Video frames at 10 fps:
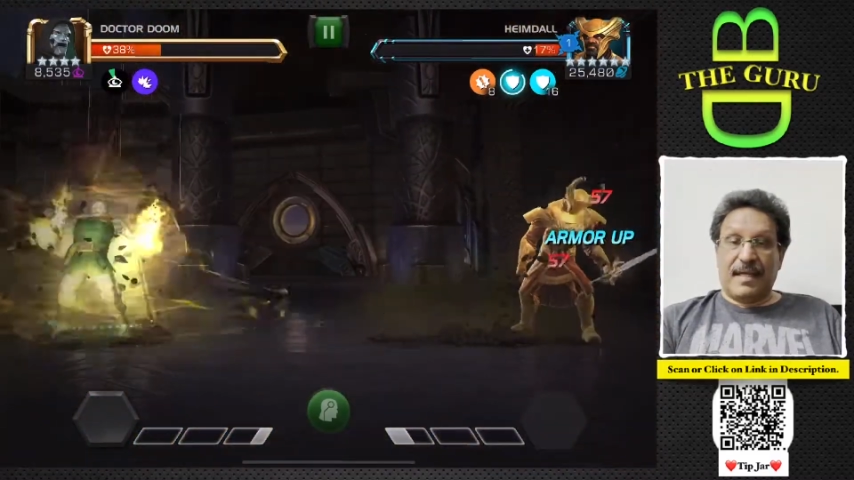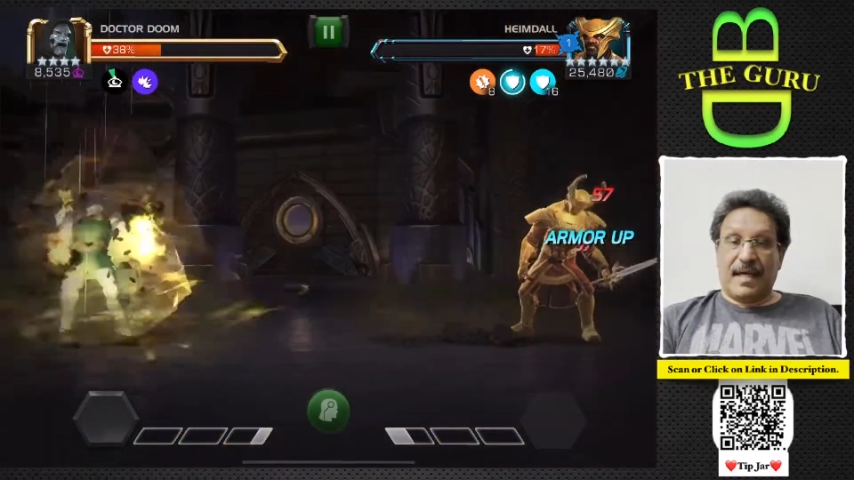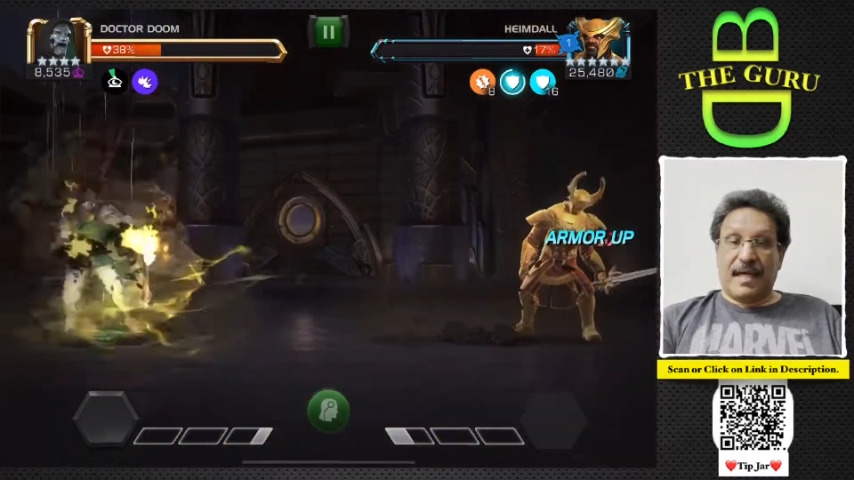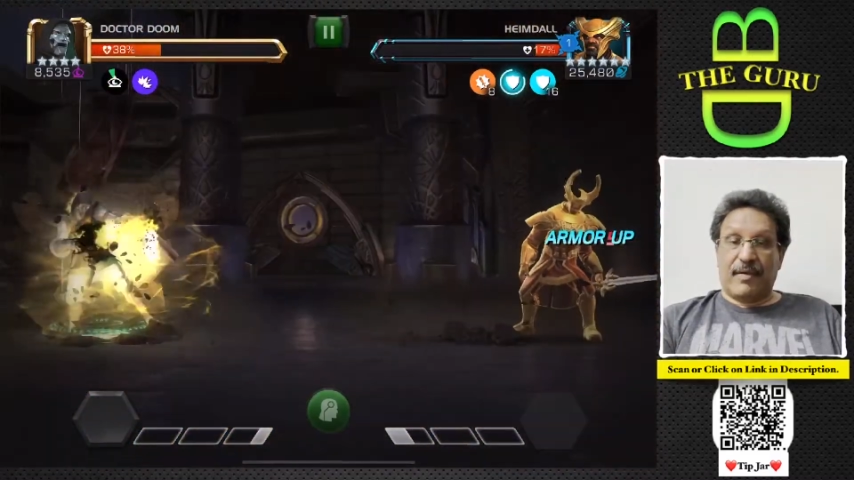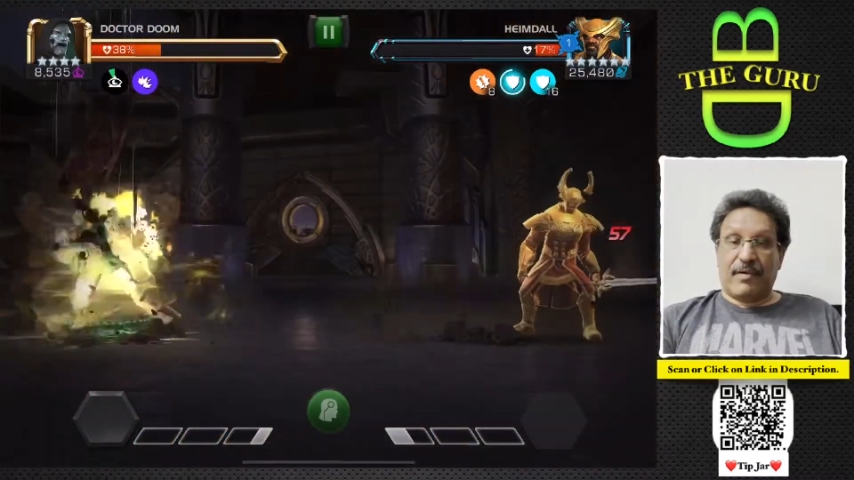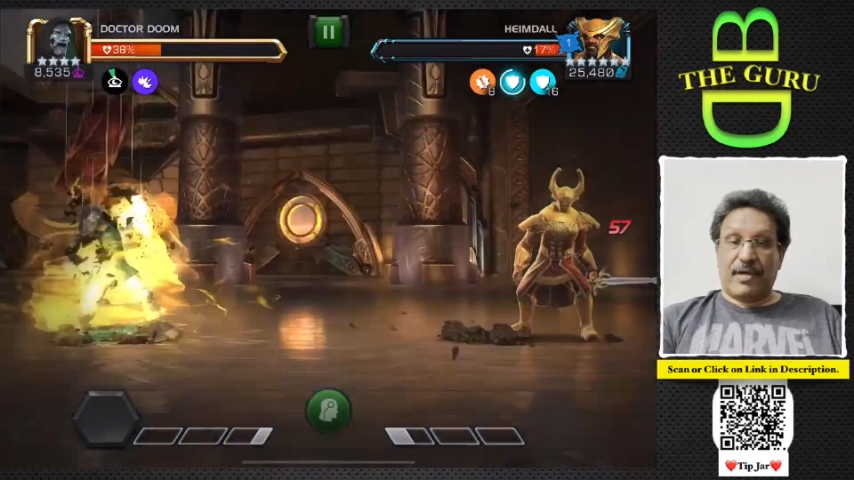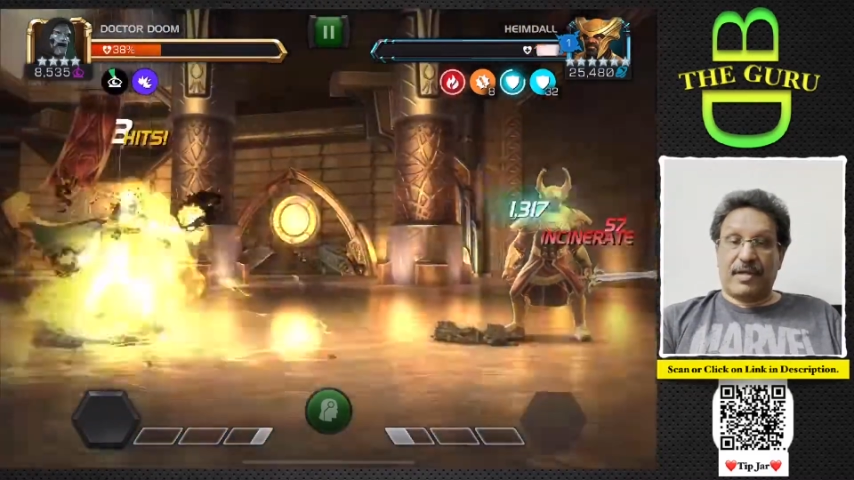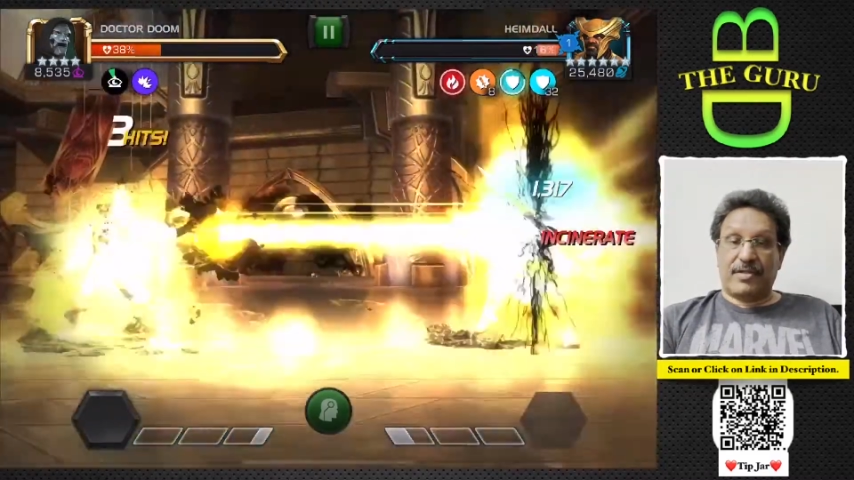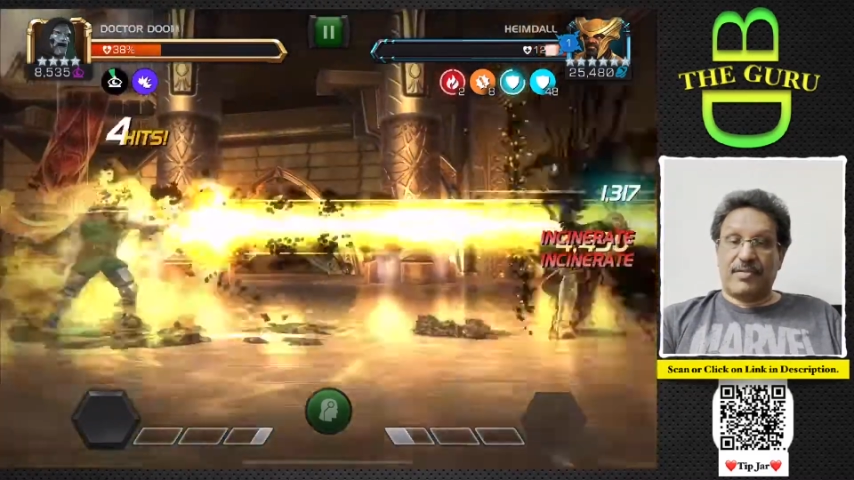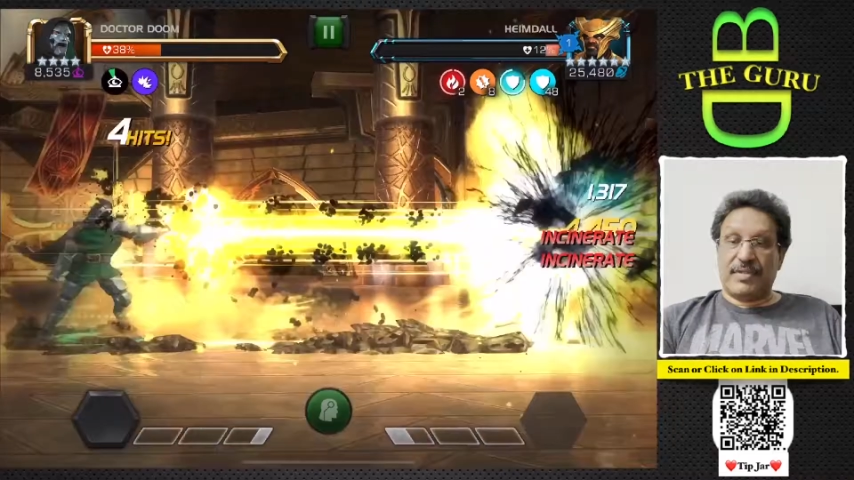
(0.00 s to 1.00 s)
We're going
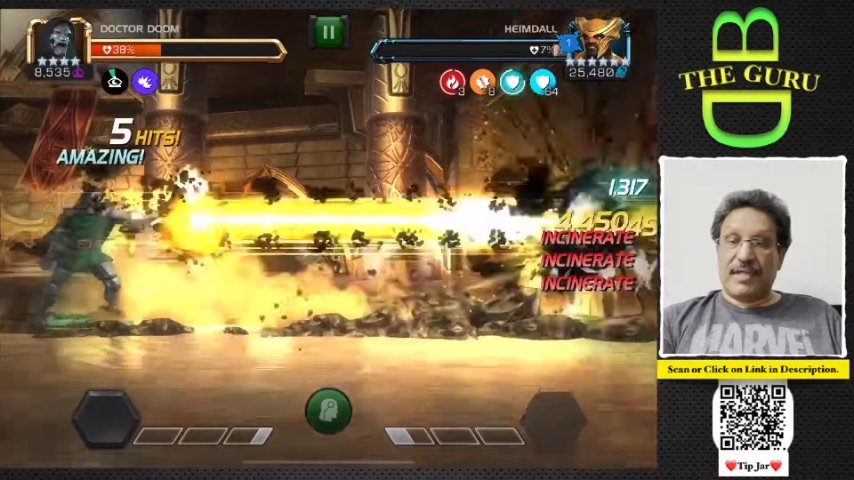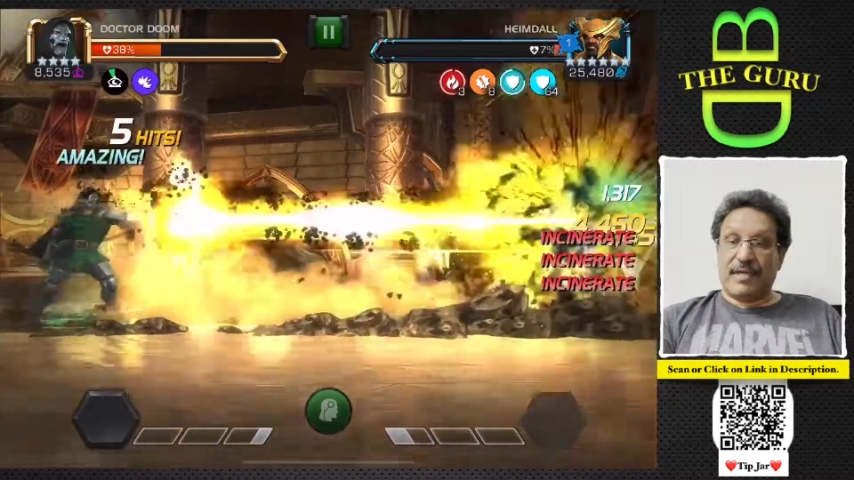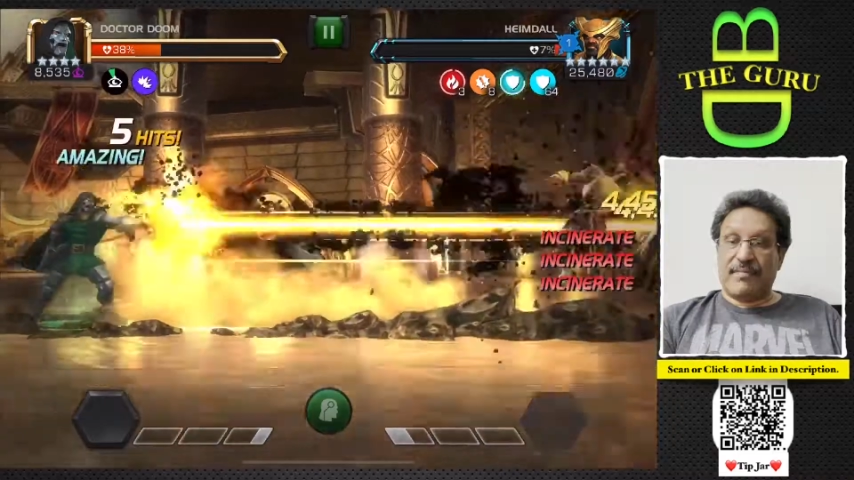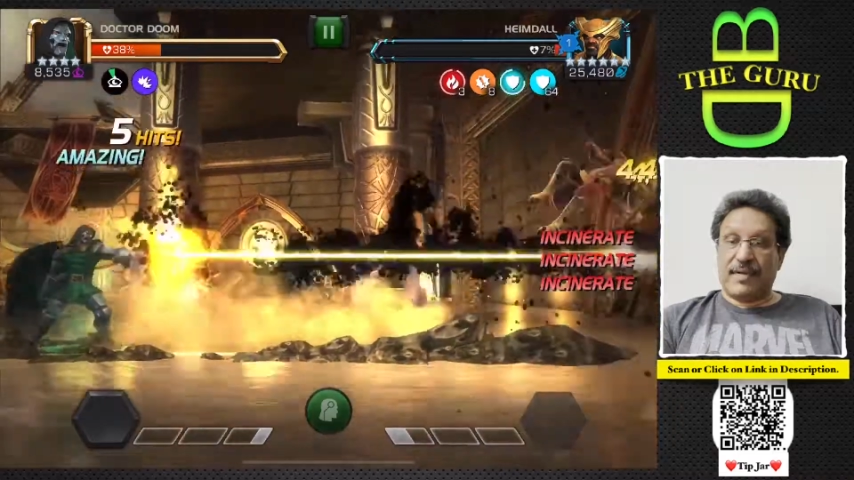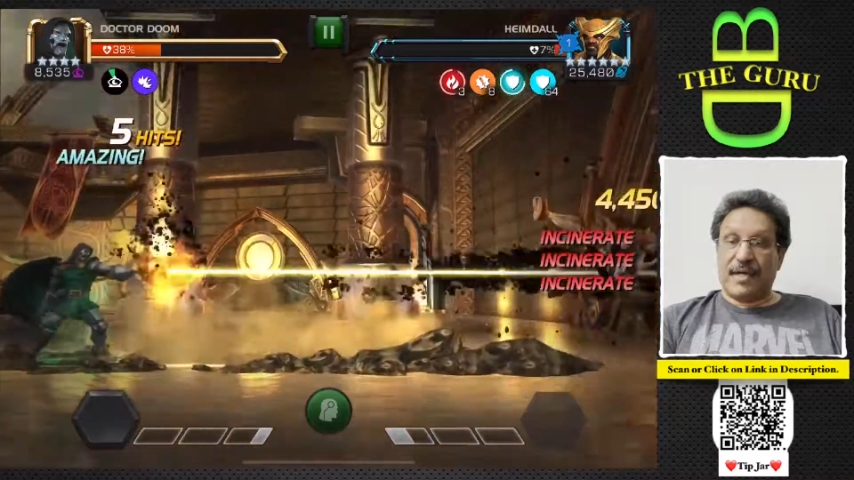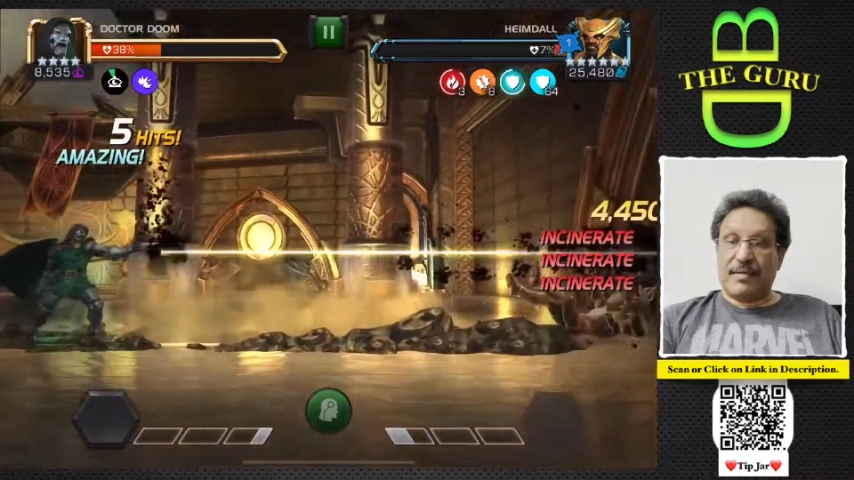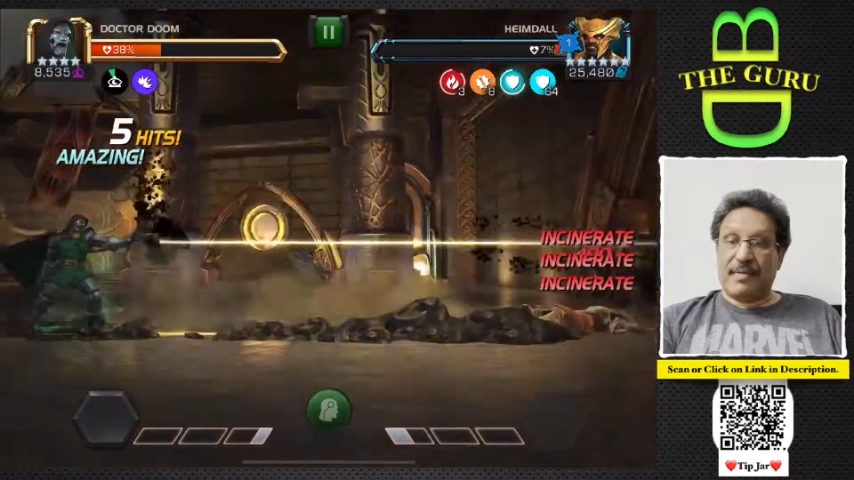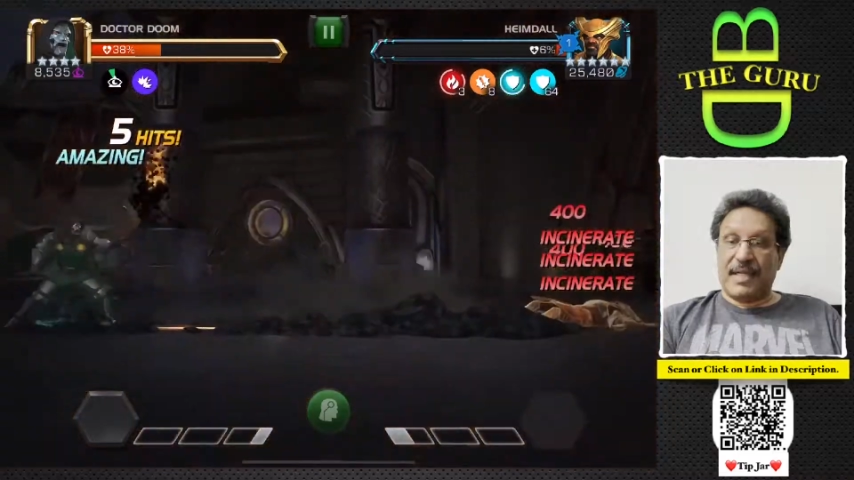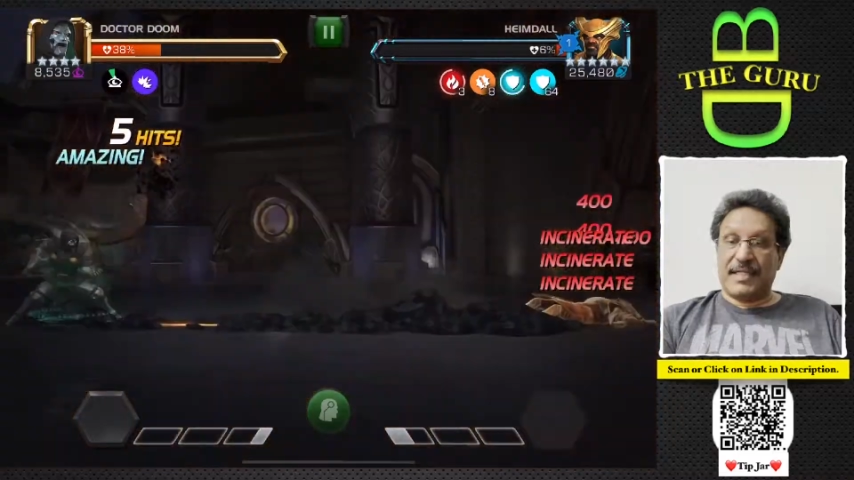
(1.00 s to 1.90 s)
to do the unblockable